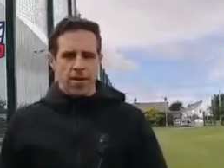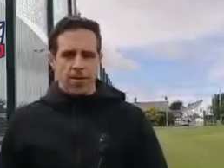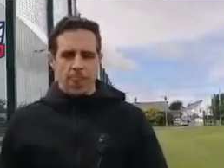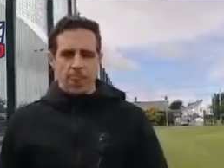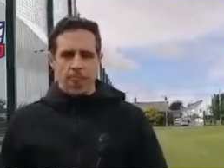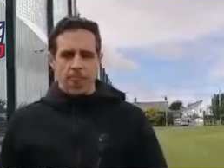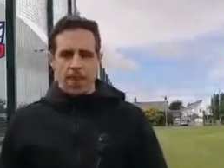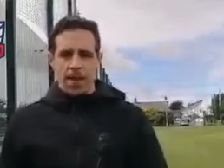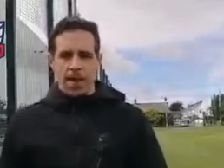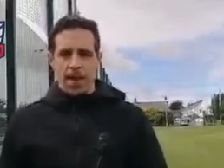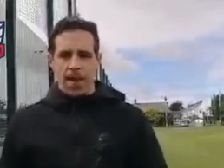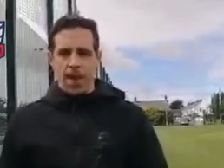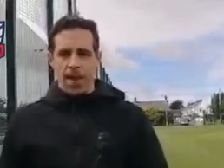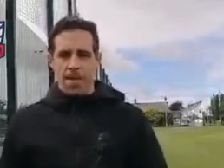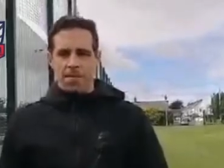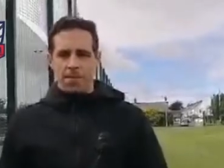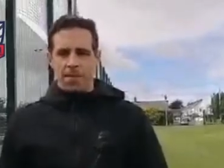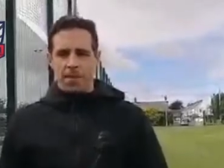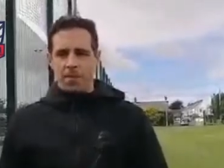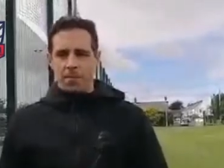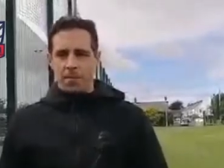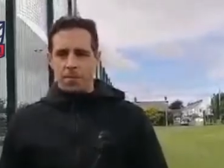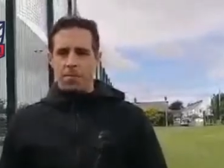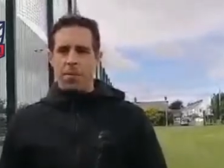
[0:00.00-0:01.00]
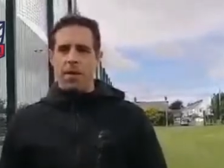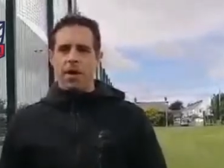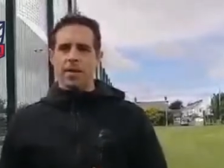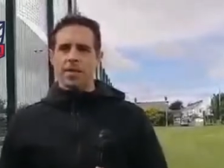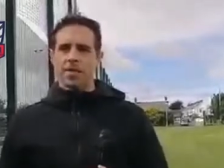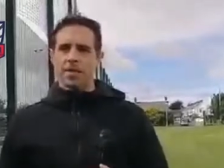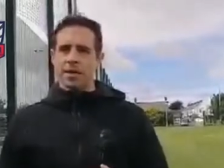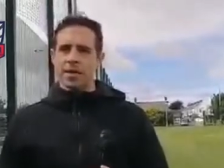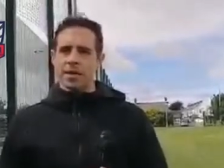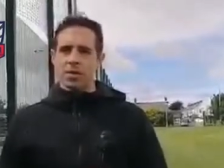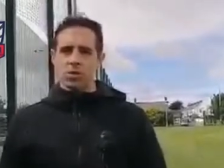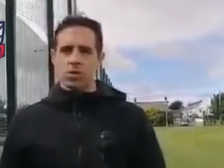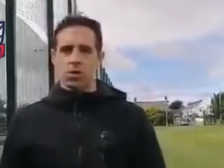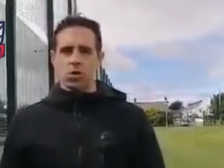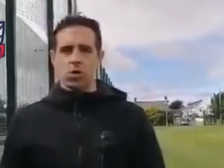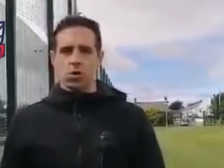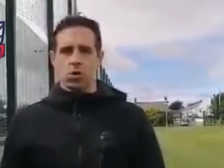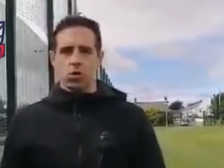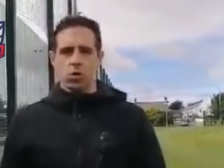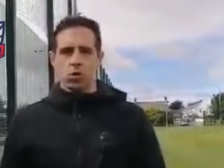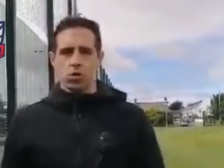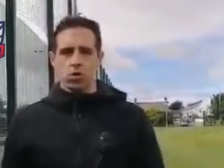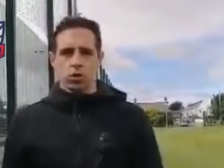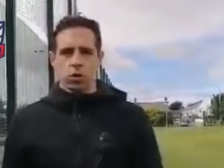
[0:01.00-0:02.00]
and then we managed to get 2
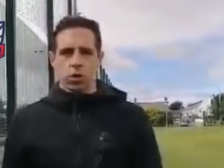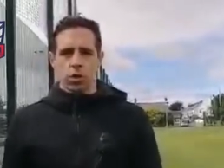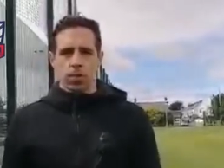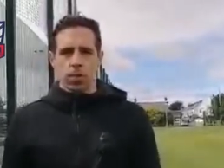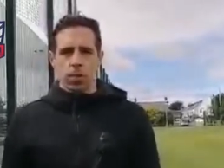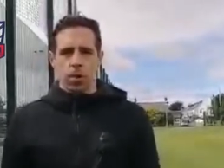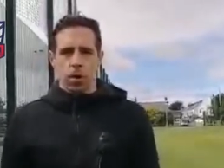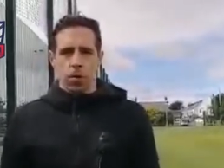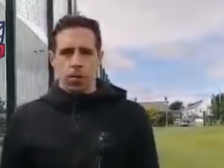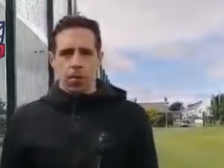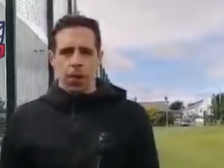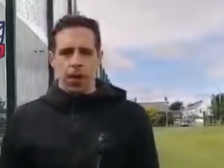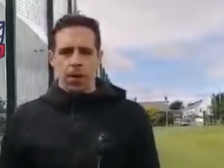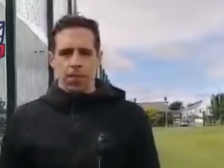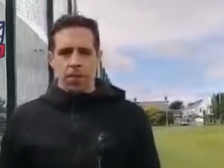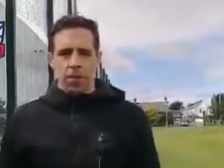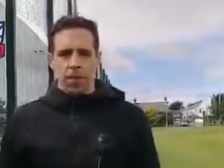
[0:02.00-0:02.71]
goals and pull it back.